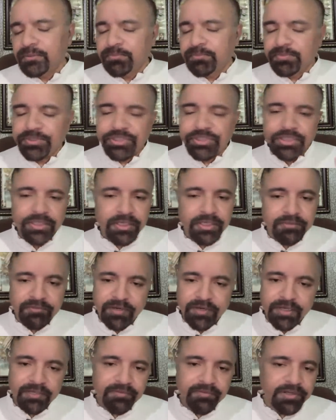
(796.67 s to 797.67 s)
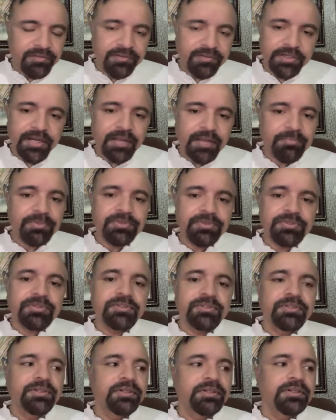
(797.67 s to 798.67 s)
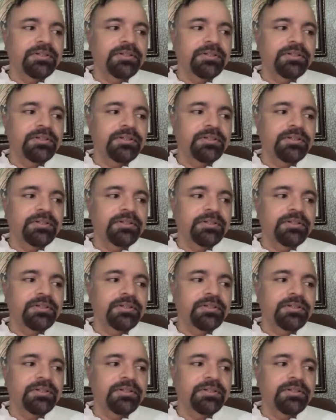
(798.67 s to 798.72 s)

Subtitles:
machine gun fire whenever it happens.